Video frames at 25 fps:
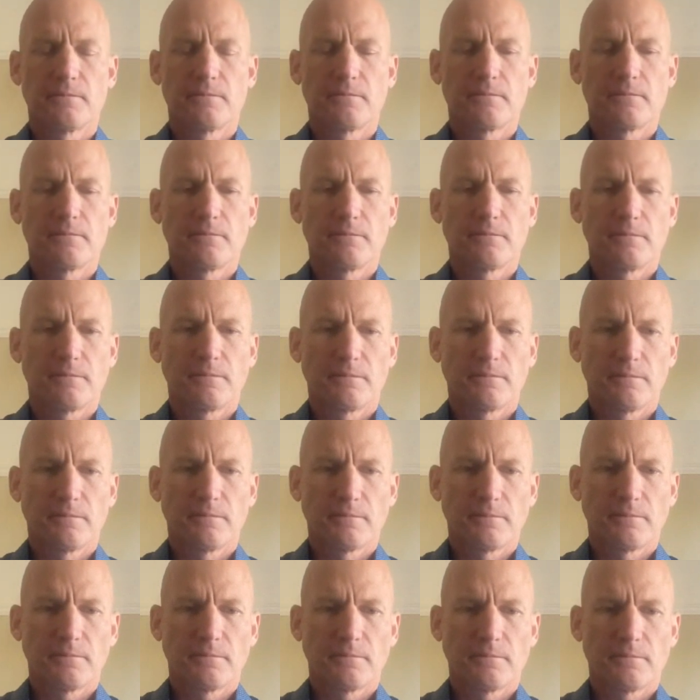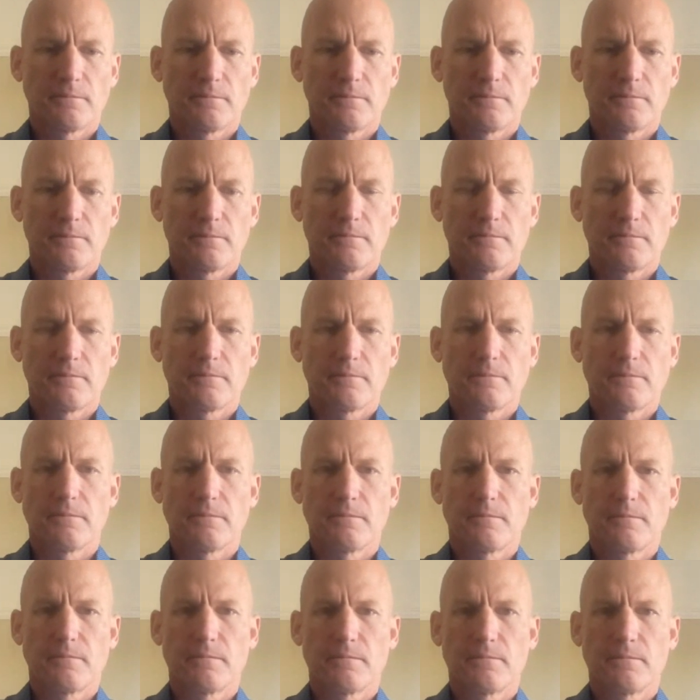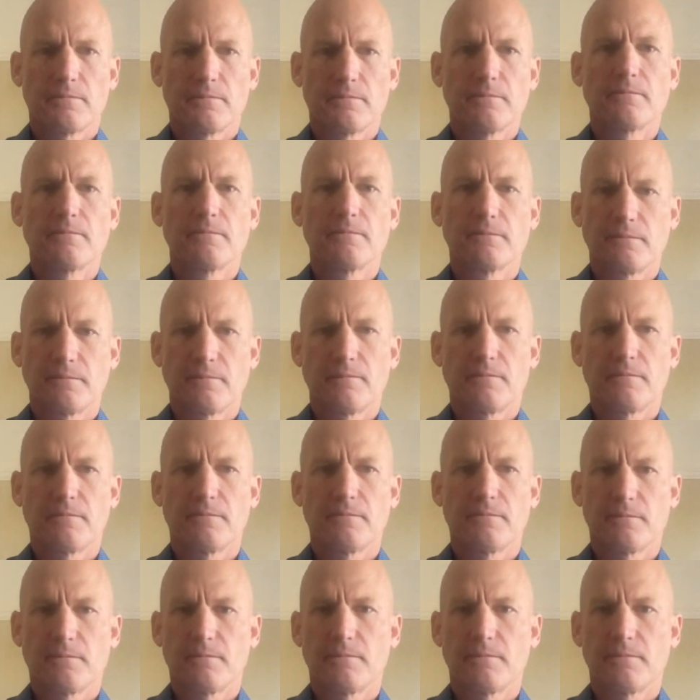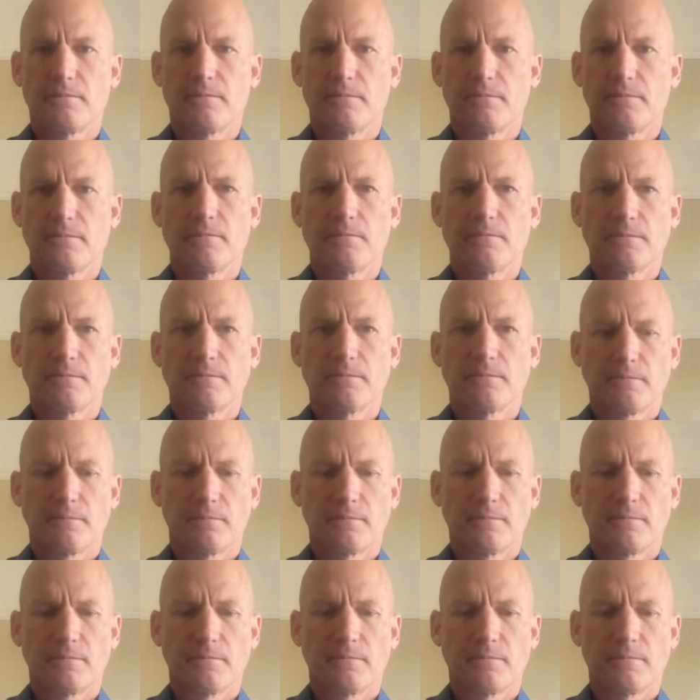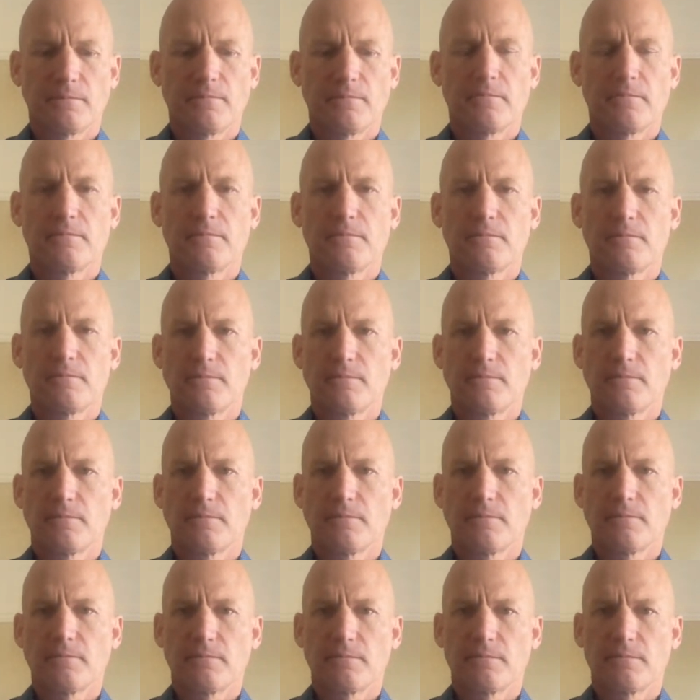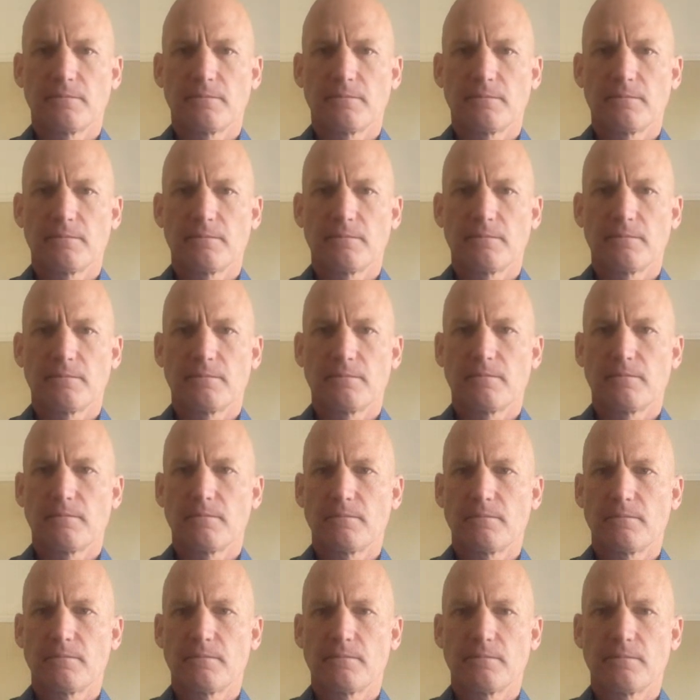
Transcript: (silent)